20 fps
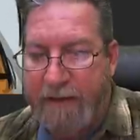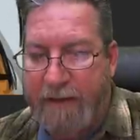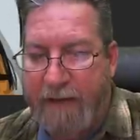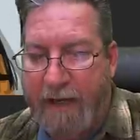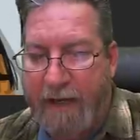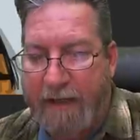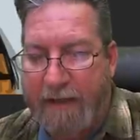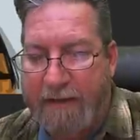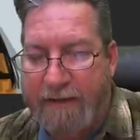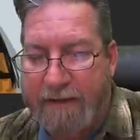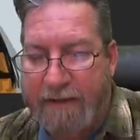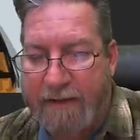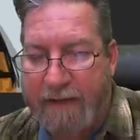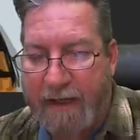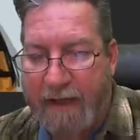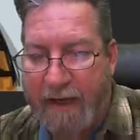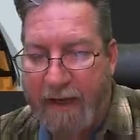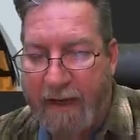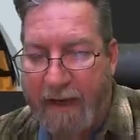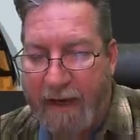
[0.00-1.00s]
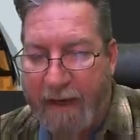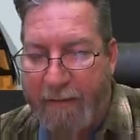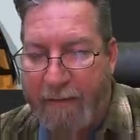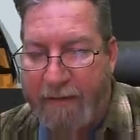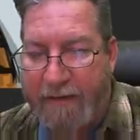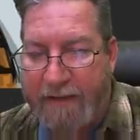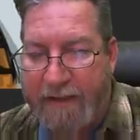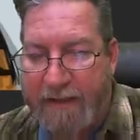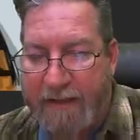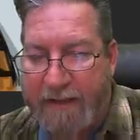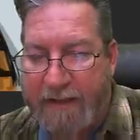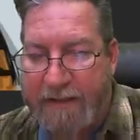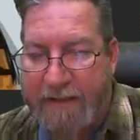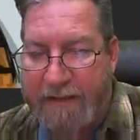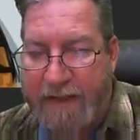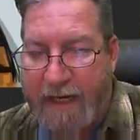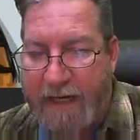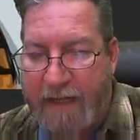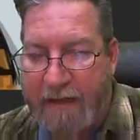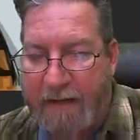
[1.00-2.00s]
that because I wasn't going to
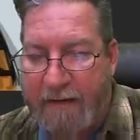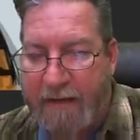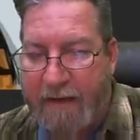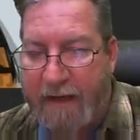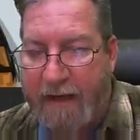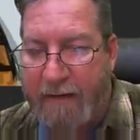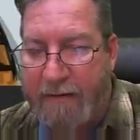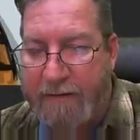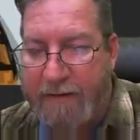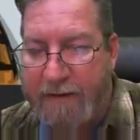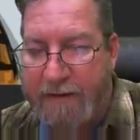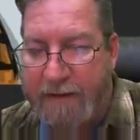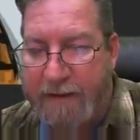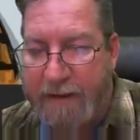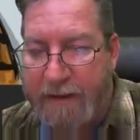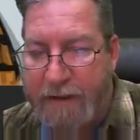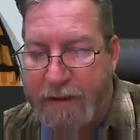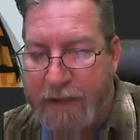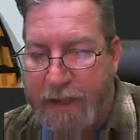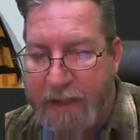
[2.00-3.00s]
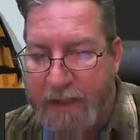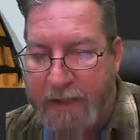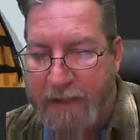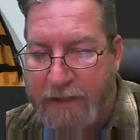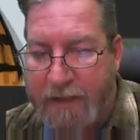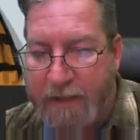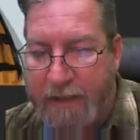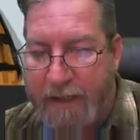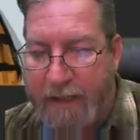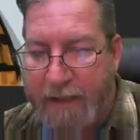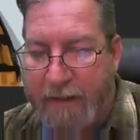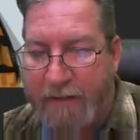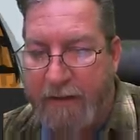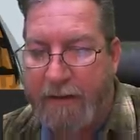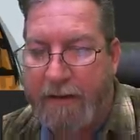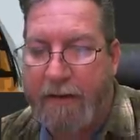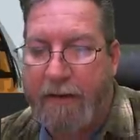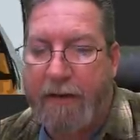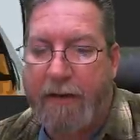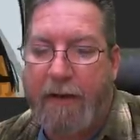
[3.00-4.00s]
say anything. I was just going to change it
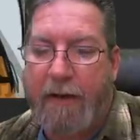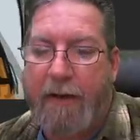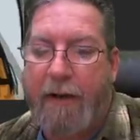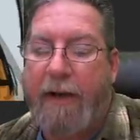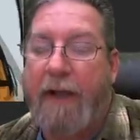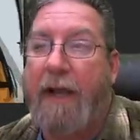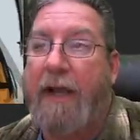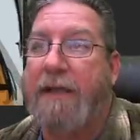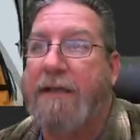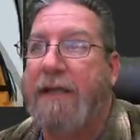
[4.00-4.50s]
later as